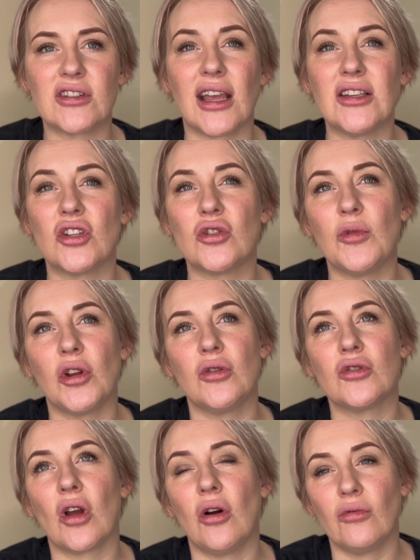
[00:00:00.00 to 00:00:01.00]
scale, so someone
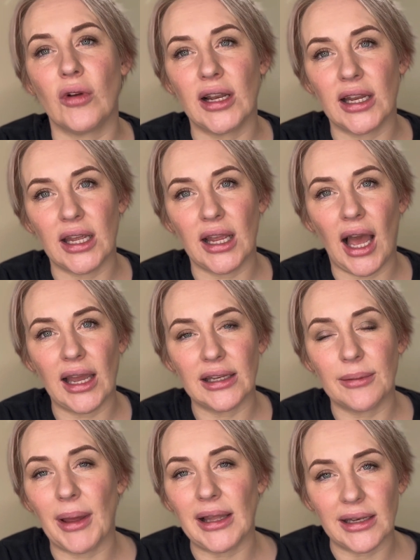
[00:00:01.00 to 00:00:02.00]
who's got really
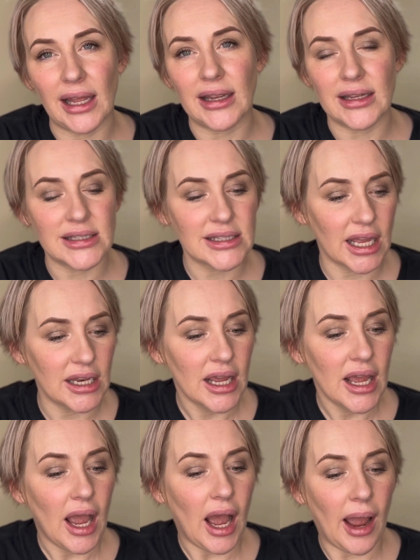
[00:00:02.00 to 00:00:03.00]
highly melanated skin,
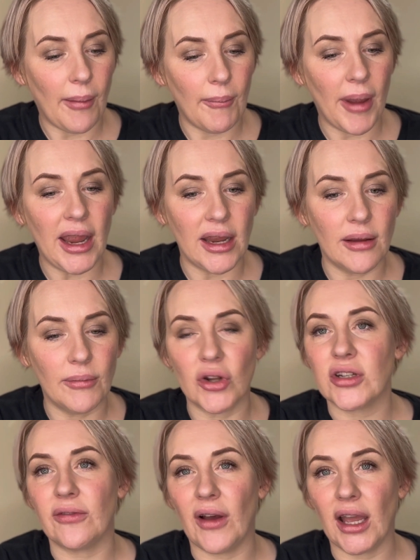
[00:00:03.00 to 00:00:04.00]
I may
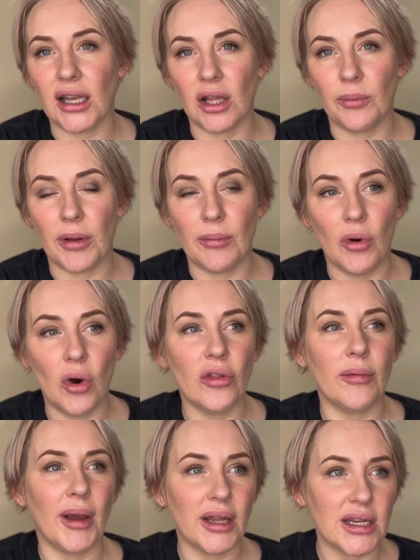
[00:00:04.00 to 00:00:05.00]
modify a little bit more.
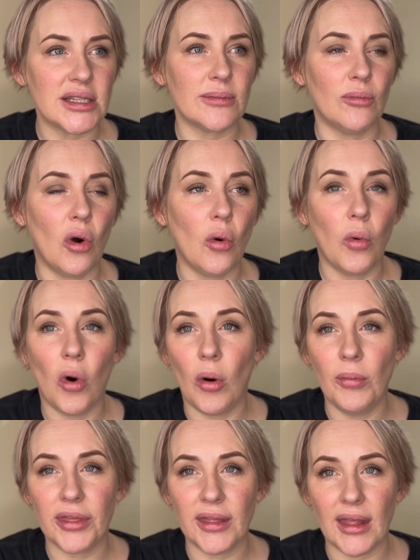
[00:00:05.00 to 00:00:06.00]
They might need some more
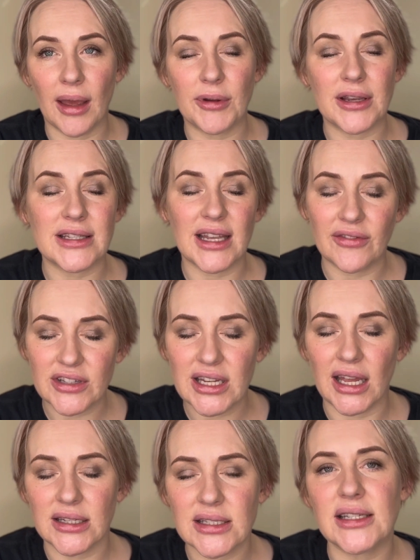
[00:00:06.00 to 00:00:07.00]
warmth in there because they have a
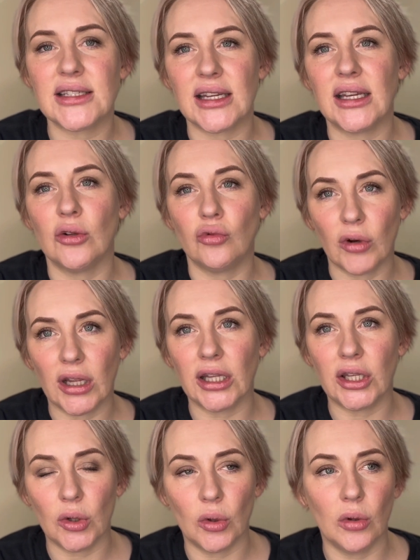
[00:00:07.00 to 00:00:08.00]
tendency to heal
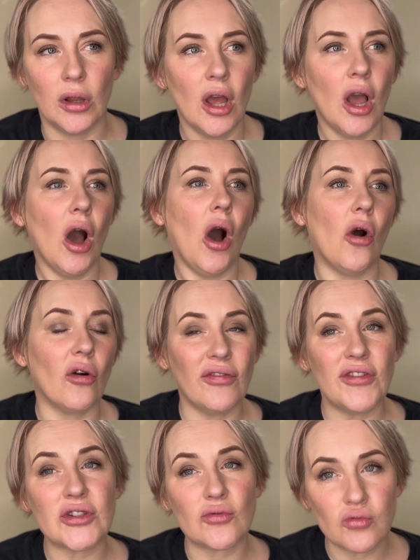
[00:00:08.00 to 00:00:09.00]
really cool. Or
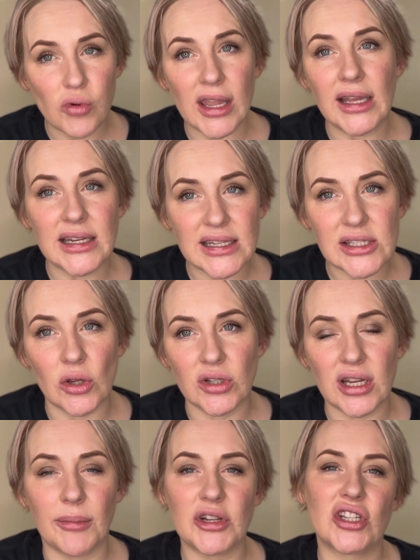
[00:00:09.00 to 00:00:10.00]
if it's really sun
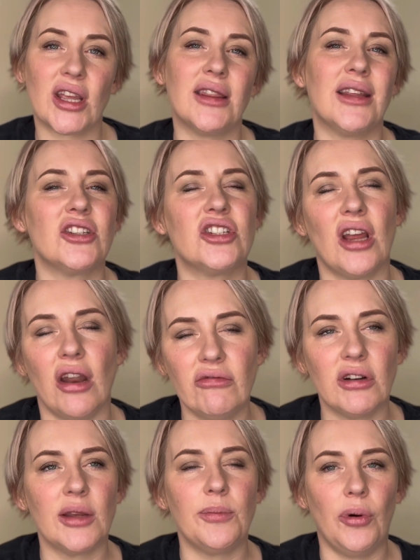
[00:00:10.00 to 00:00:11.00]
damaged skin, that
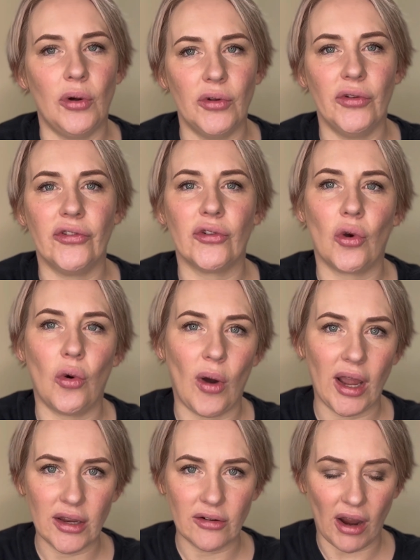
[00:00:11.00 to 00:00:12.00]
generally pulls
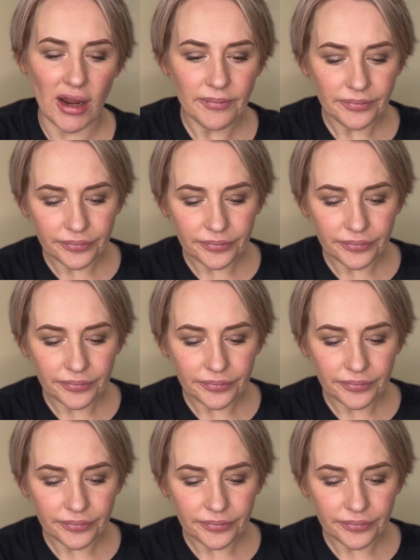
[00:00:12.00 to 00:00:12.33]
quite grey,